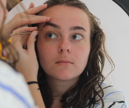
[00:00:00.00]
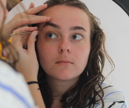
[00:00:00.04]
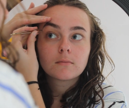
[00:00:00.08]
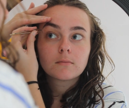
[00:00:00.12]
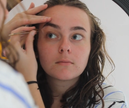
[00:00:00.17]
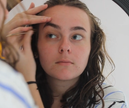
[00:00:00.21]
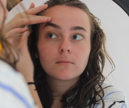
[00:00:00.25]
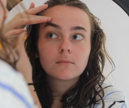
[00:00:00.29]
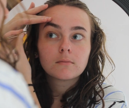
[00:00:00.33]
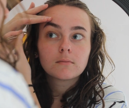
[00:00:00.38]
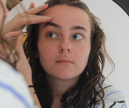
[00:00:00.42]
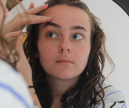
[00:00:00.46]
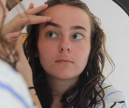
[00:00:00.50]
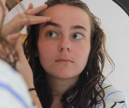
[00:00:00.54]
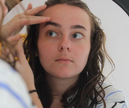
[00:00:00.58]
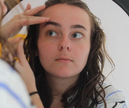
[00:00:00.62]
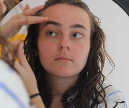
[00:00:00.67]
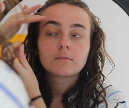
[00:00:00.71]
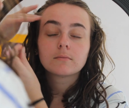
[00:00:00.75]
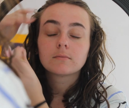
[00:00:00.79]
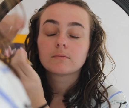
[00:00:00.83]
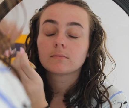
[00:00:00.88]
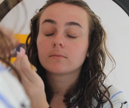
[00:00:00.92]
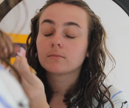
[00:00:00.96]

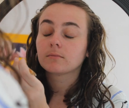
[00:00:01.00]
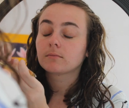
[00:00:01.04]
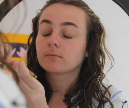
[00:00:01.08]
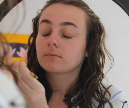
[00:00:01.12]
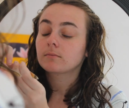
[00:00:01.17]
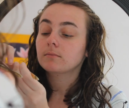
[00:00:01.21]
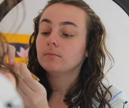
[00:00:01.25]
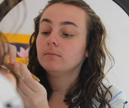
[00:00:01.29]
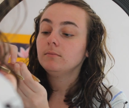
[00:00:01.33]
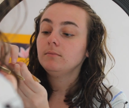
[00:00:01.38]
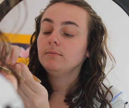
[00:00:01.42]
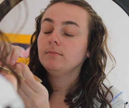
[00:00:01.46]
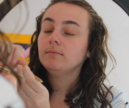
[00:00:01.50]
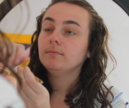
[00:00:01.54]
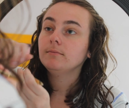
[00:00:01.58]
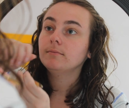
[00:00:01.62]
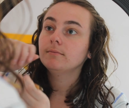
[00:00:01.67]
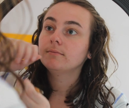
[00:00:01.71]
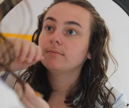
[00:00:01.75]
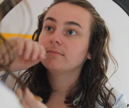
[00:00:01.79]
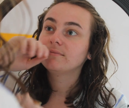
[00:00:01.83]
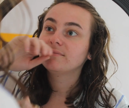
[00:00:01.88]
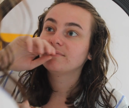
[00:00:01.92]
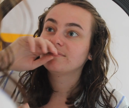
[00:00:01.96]

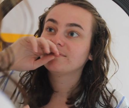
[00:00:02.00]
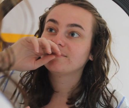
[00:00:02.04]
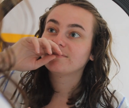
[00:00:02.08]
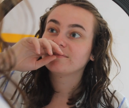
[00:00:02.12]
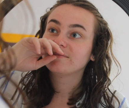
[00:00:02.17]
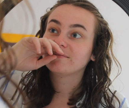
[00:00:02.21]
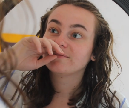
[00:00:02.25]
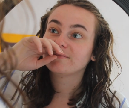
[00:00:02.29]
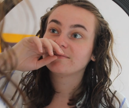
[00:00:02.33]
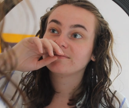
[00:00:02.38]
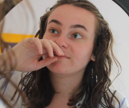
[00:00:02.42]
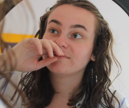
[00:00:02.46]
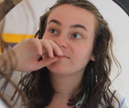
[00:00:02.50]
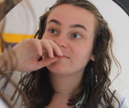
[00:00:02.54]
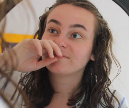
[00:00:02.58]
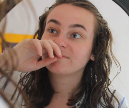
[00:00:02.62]
Nothing is said.